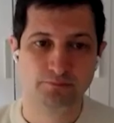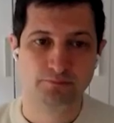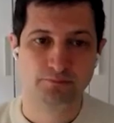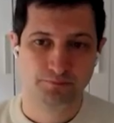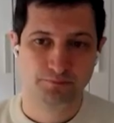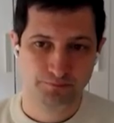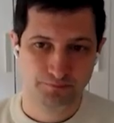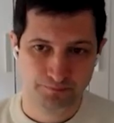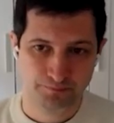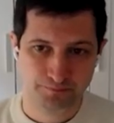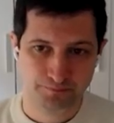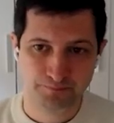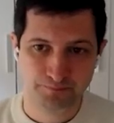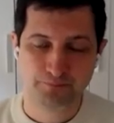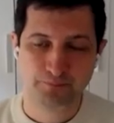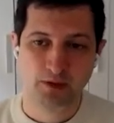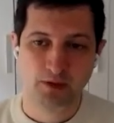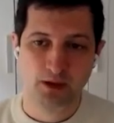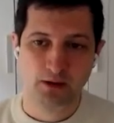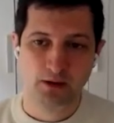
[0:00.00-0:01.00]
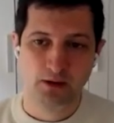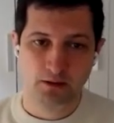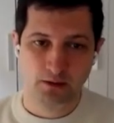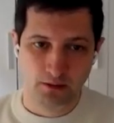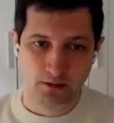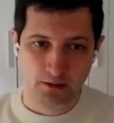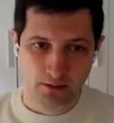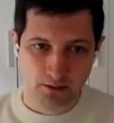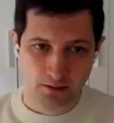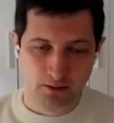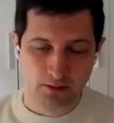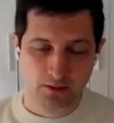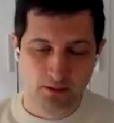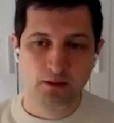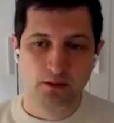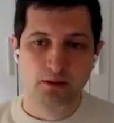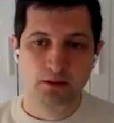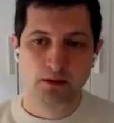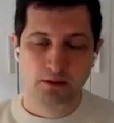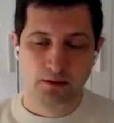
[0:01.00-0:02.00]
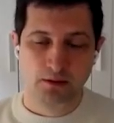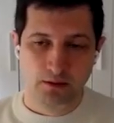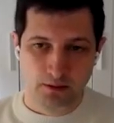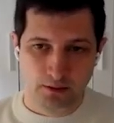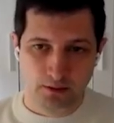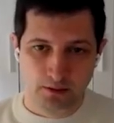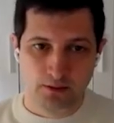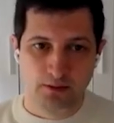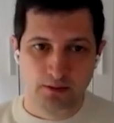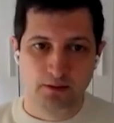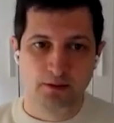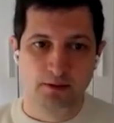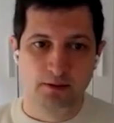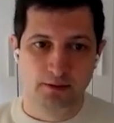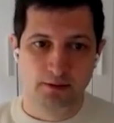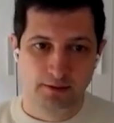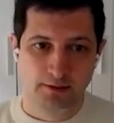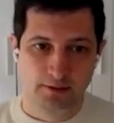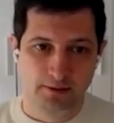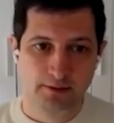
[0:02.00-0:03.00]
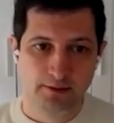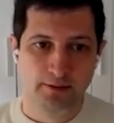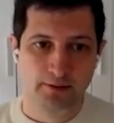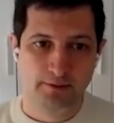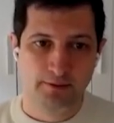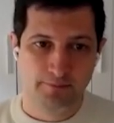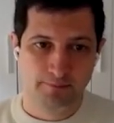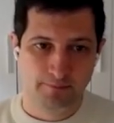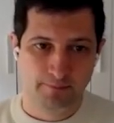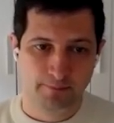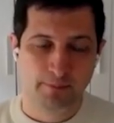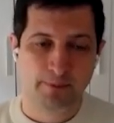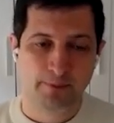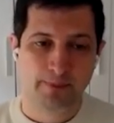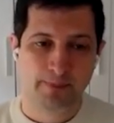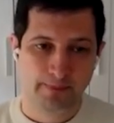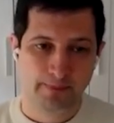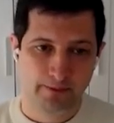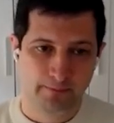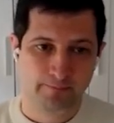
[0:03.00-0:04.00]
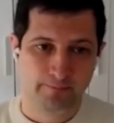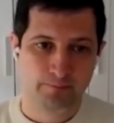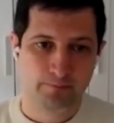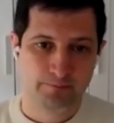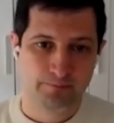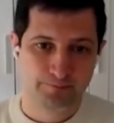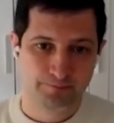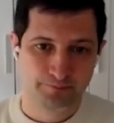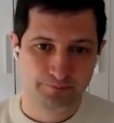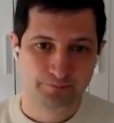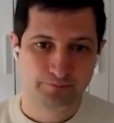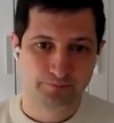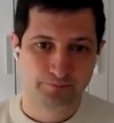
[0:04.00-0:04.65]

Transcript: This person isn't speaking.